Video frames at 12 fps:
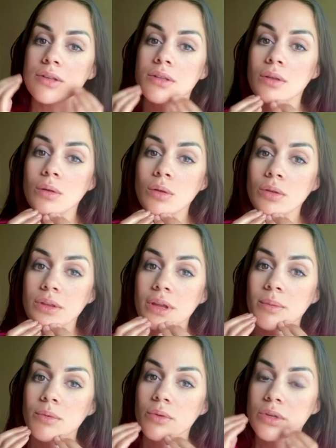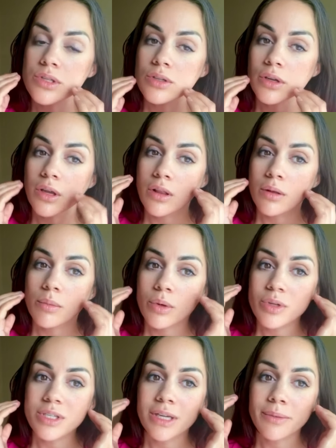the whole time doing circular
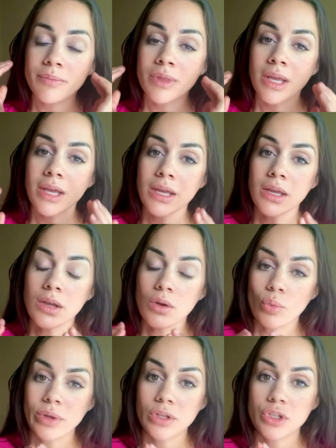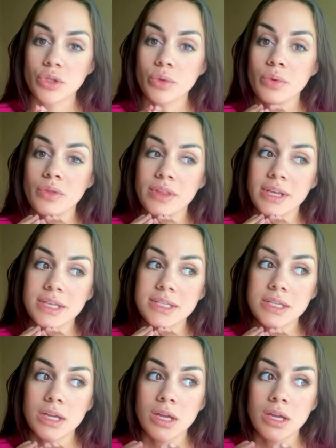motion. We'll do this